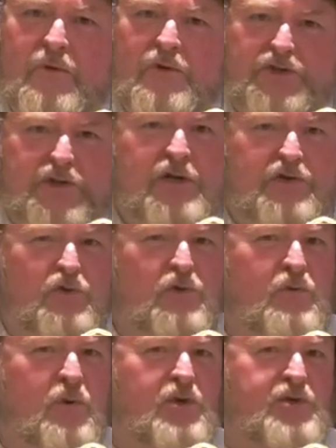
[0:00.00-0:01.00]
She
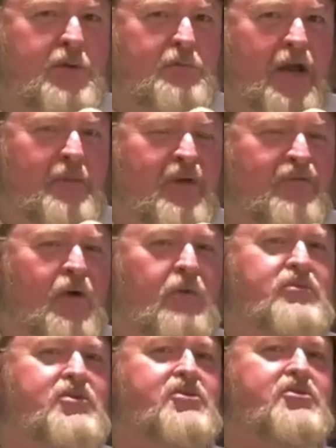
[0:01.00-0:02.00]
too did play me
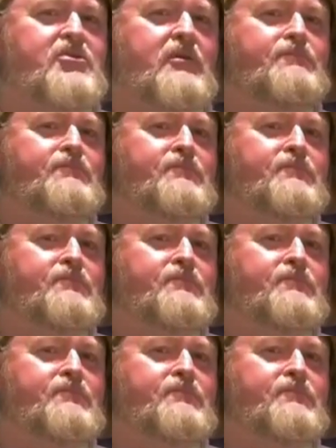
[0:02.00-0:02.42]
false.